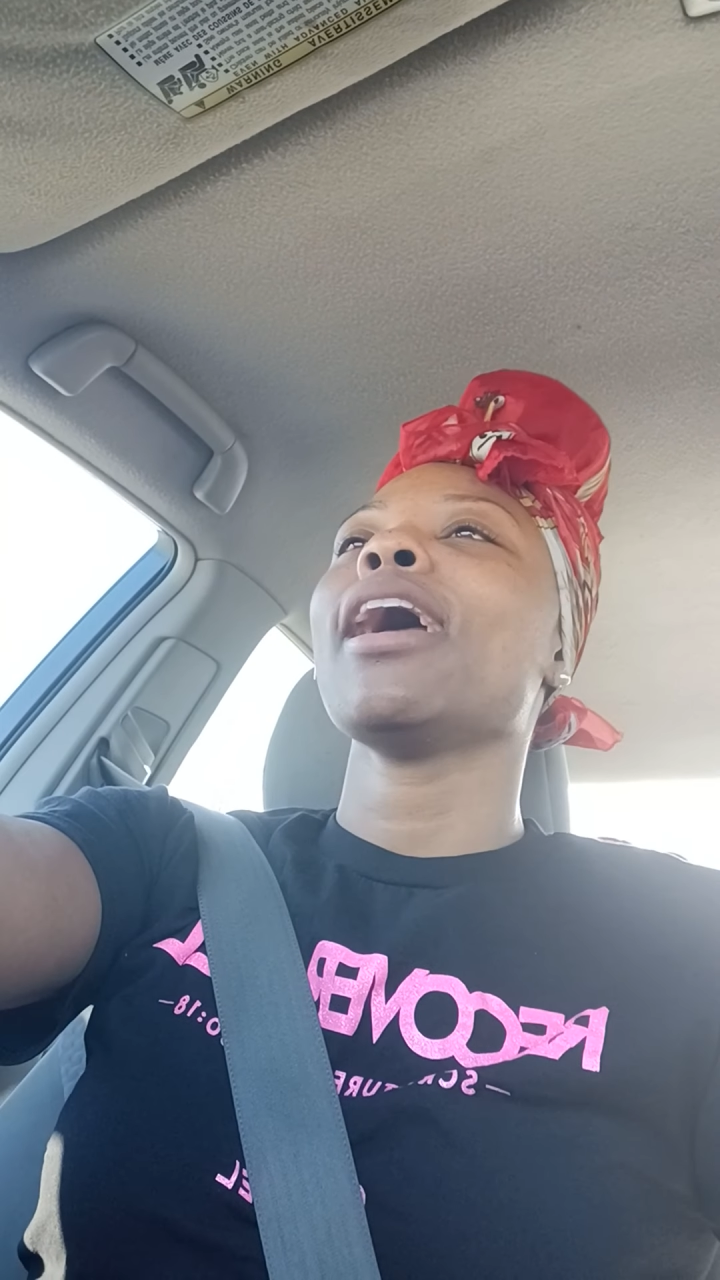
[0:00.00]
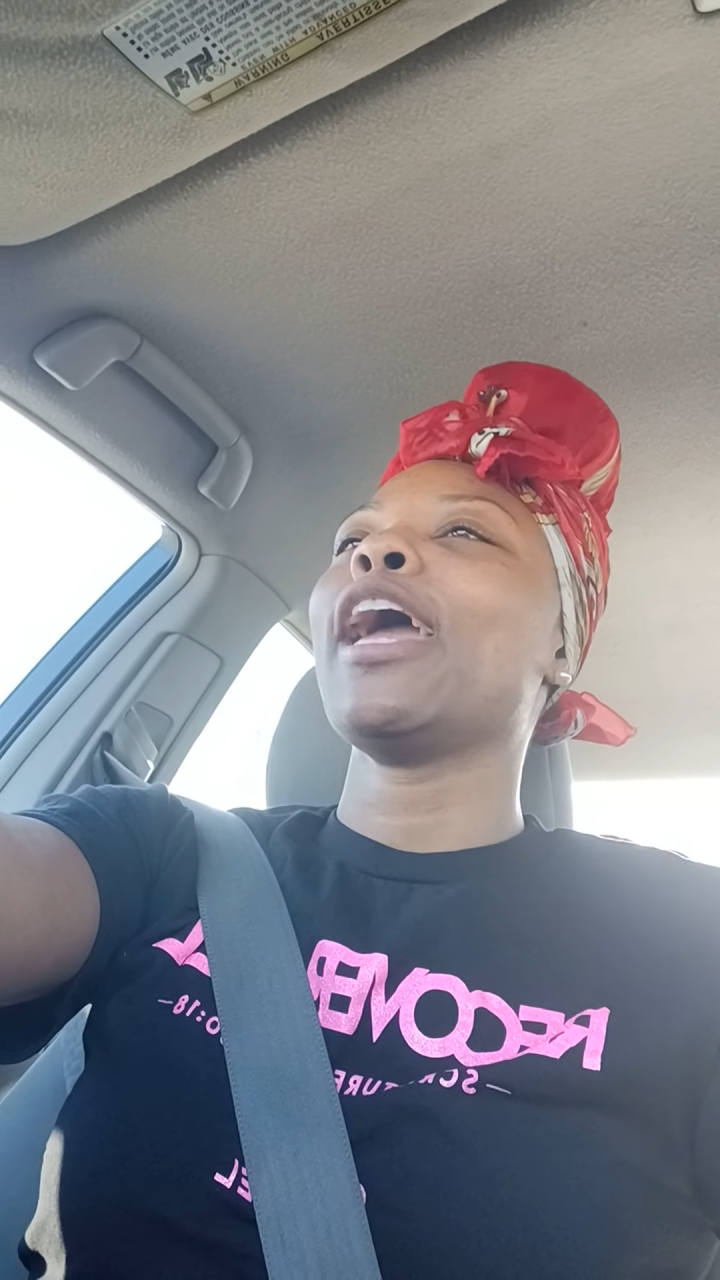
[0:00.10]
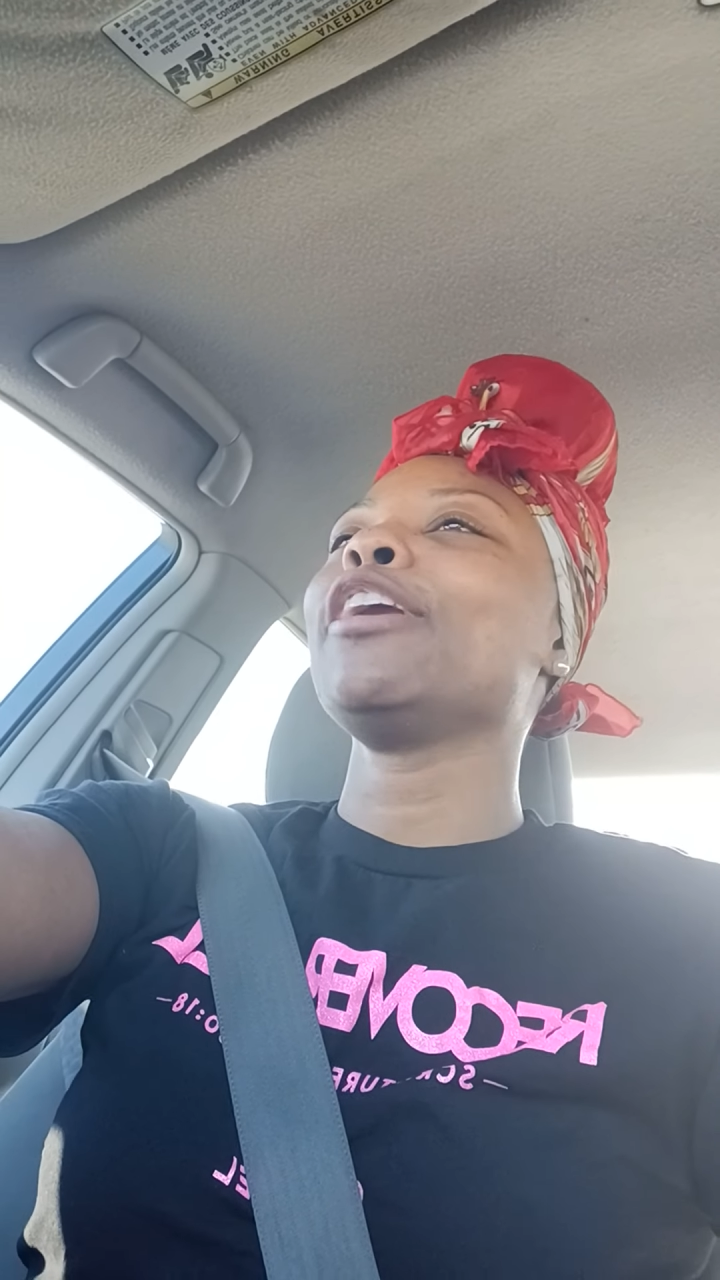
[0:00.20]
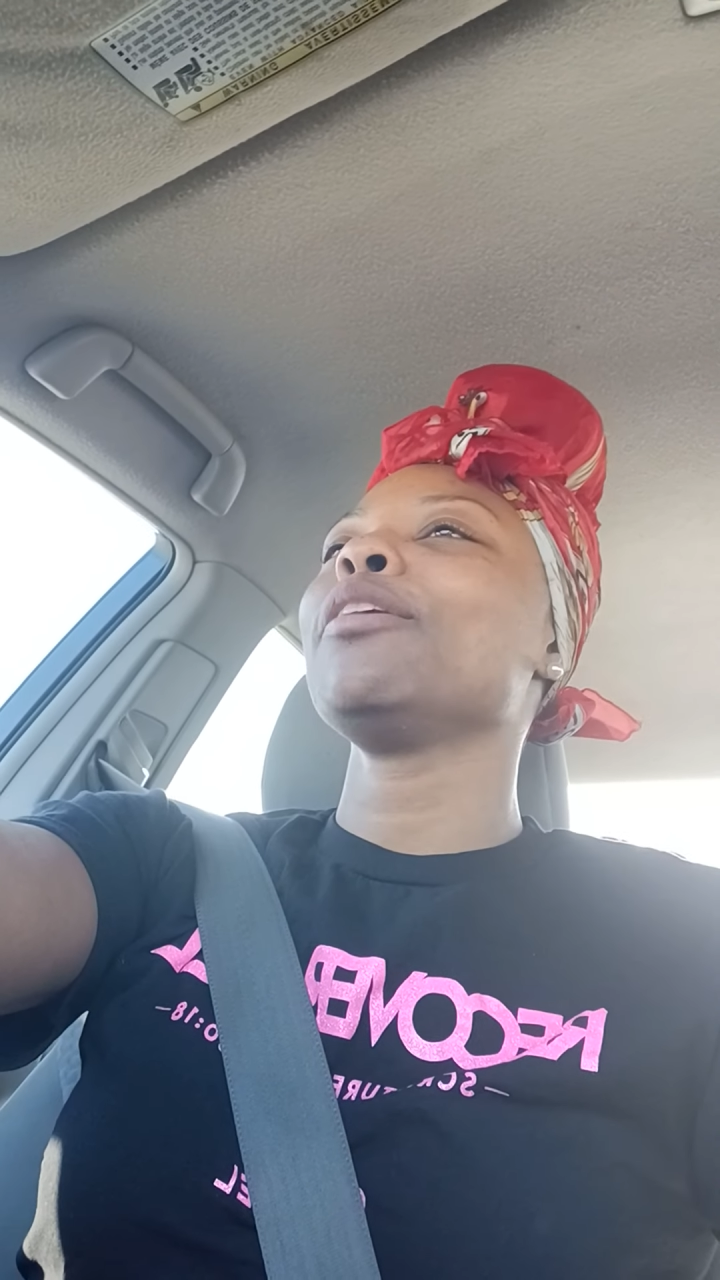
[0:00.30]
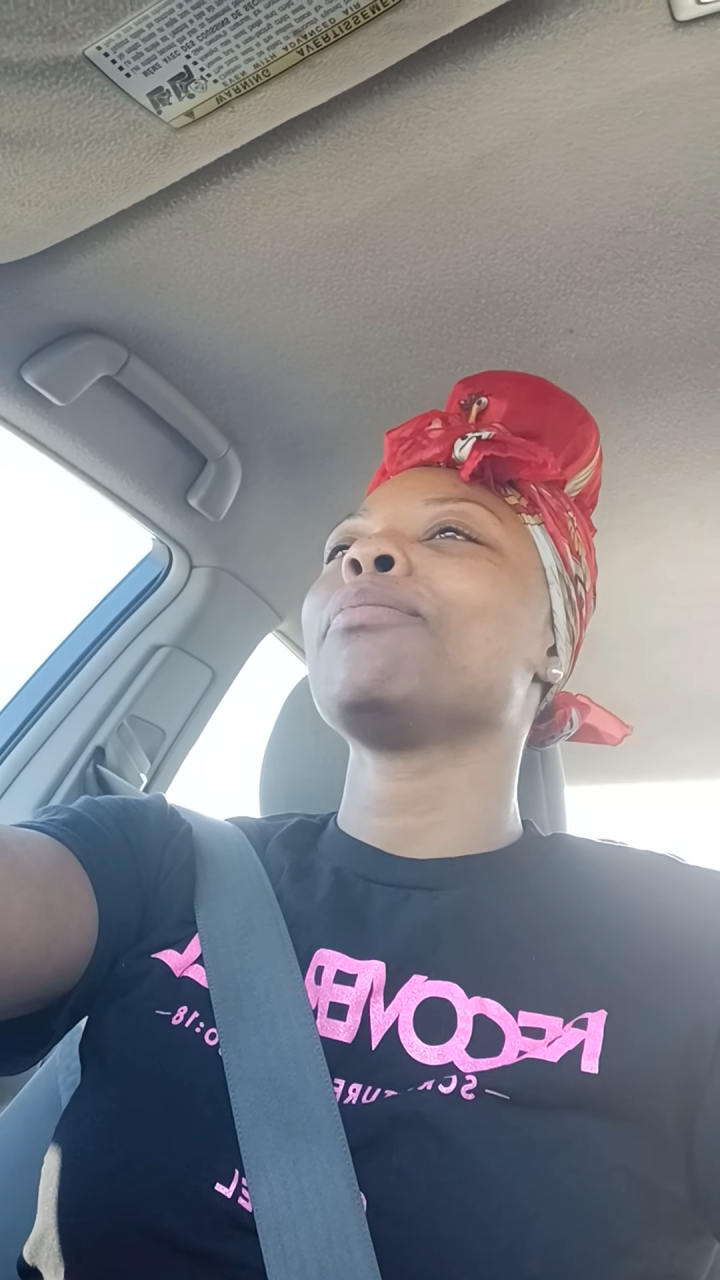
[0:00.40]

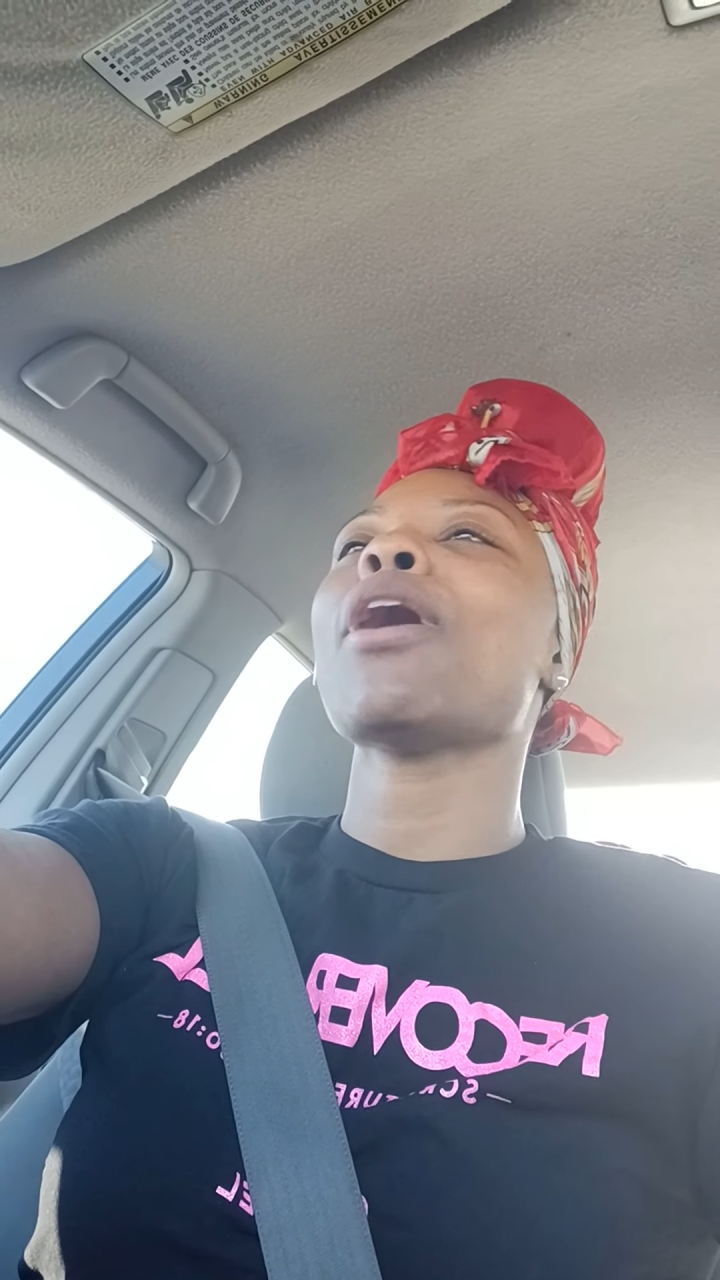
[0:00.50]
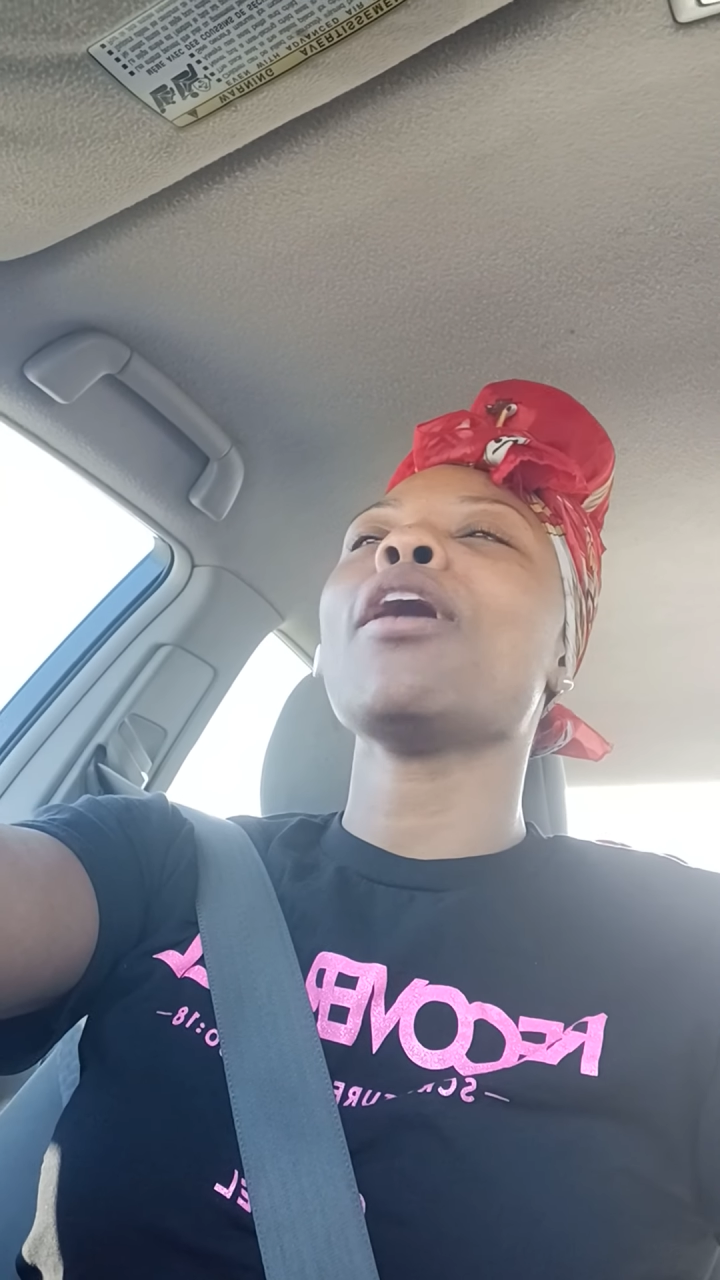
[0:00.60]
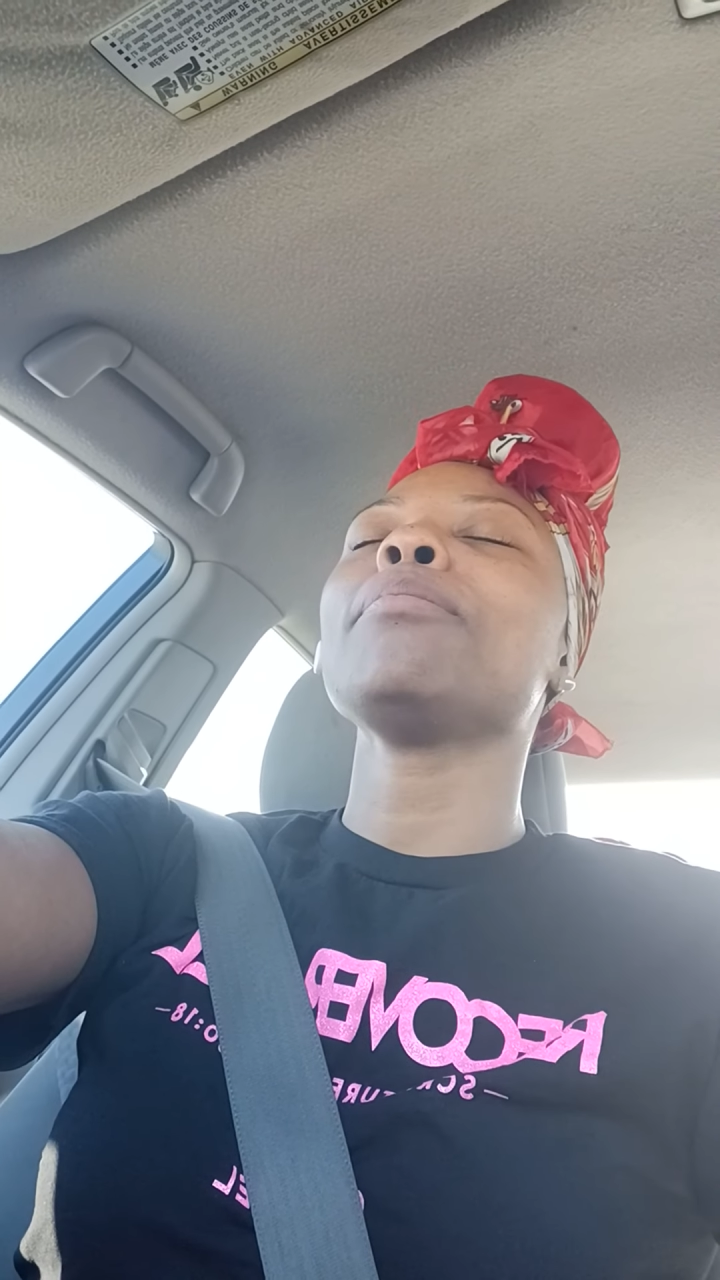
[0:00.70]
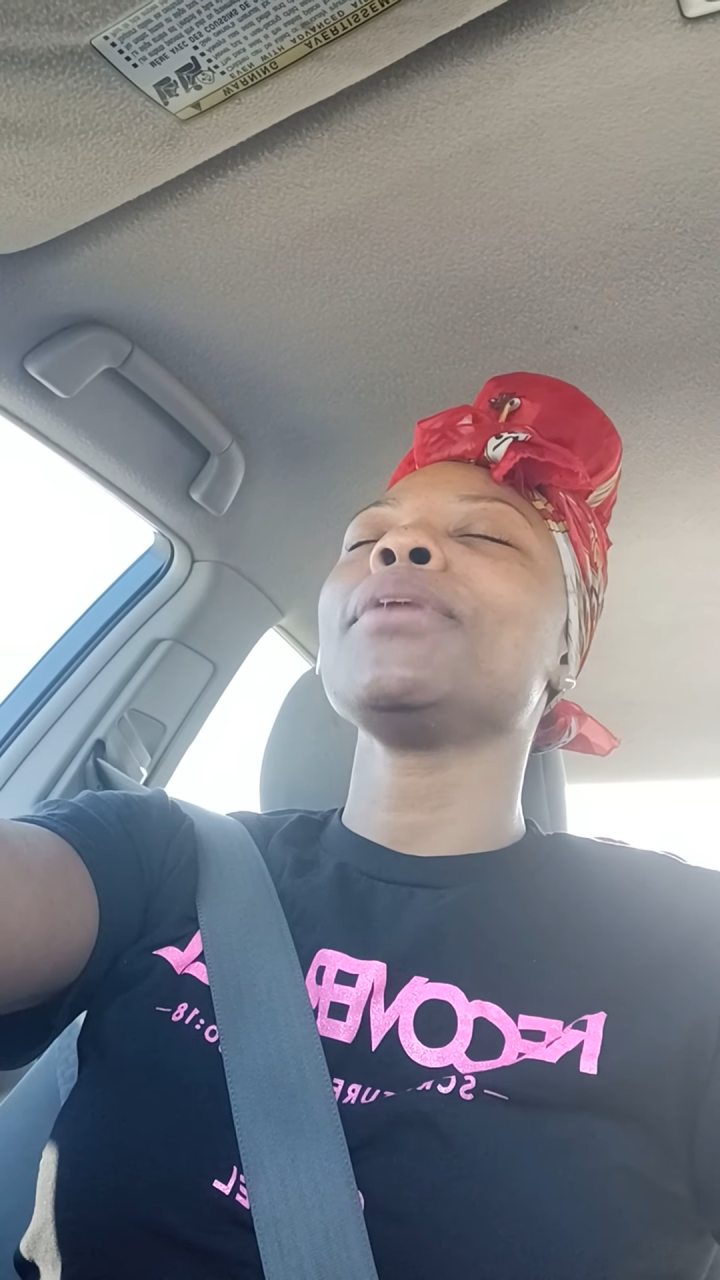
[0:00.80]
And you brought